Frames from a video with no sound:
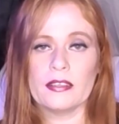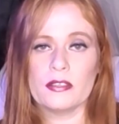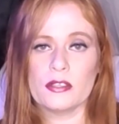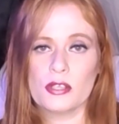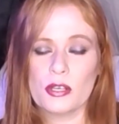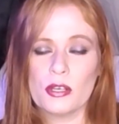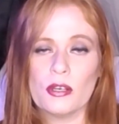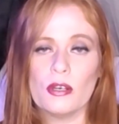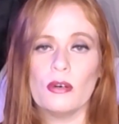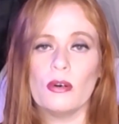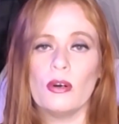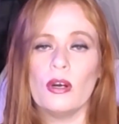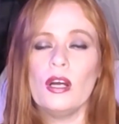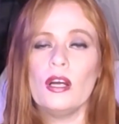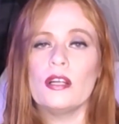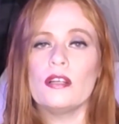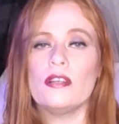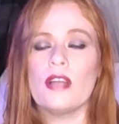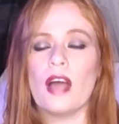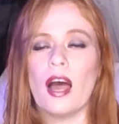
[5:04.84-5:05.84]
and two,
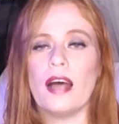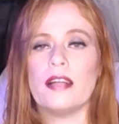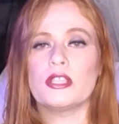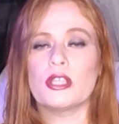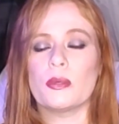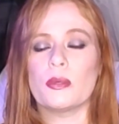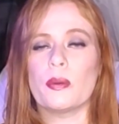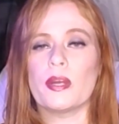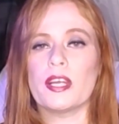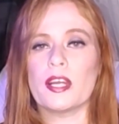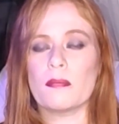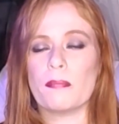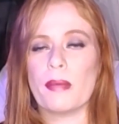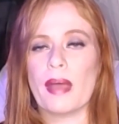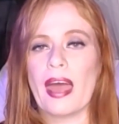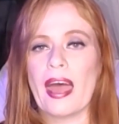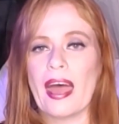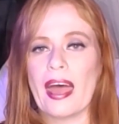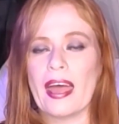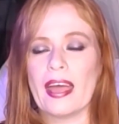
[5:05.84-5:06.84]
not doing
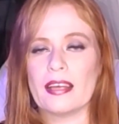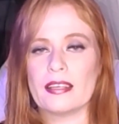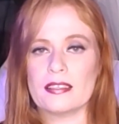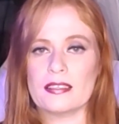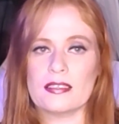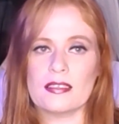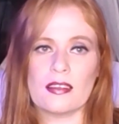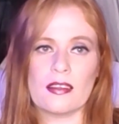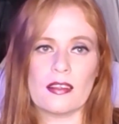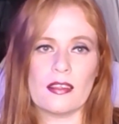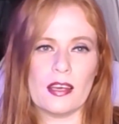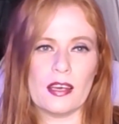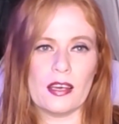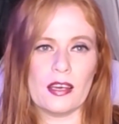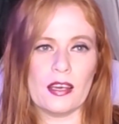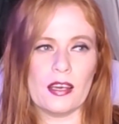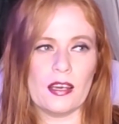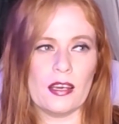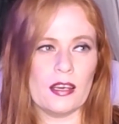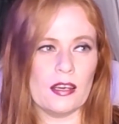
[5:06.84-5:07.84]
it past
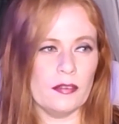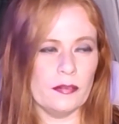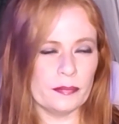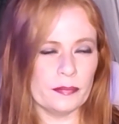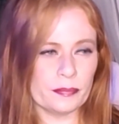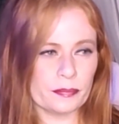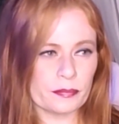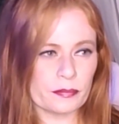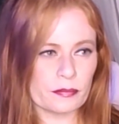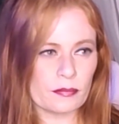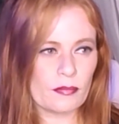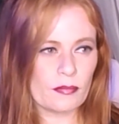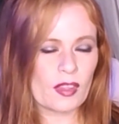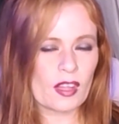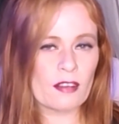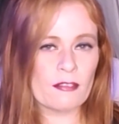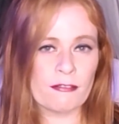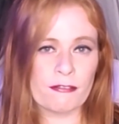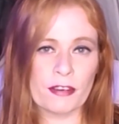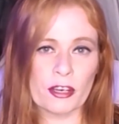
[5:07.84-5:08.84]
the
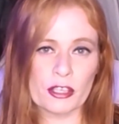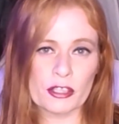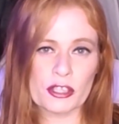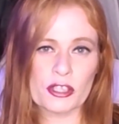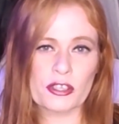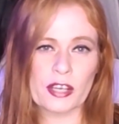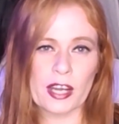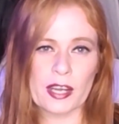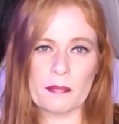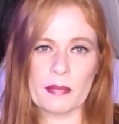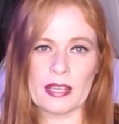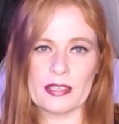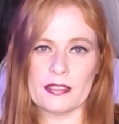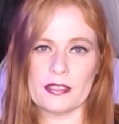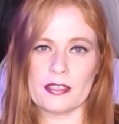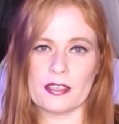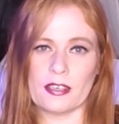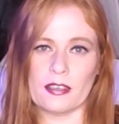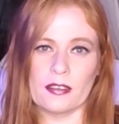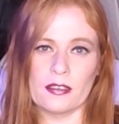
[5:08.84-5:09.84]
first
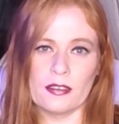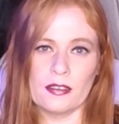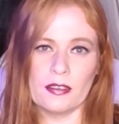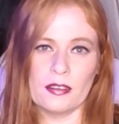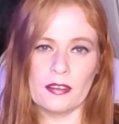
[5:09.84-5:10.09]
trimester.